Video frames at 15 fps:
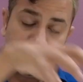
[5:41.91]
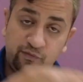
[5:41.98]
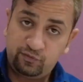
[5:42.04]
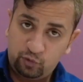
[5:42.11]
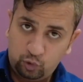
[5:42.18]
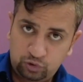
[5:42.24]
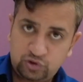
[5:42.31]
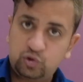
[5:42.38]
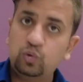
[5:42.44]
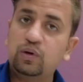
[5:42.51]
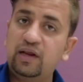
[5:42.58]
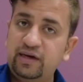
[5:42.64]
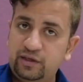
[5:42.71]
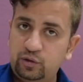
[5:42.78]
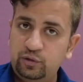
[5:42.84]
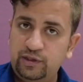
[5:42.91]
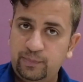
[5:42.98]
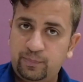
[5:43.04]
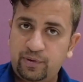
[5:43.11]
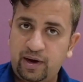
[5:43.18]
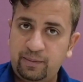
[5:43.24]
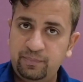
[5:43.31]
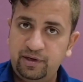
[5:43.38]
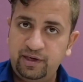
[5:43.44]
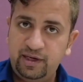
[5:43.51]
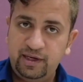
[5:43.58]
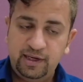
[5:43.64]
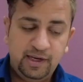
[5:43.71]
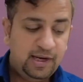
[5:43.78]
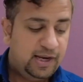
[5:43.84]
forced to connect to the
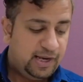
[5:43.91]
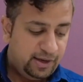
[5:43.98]
primary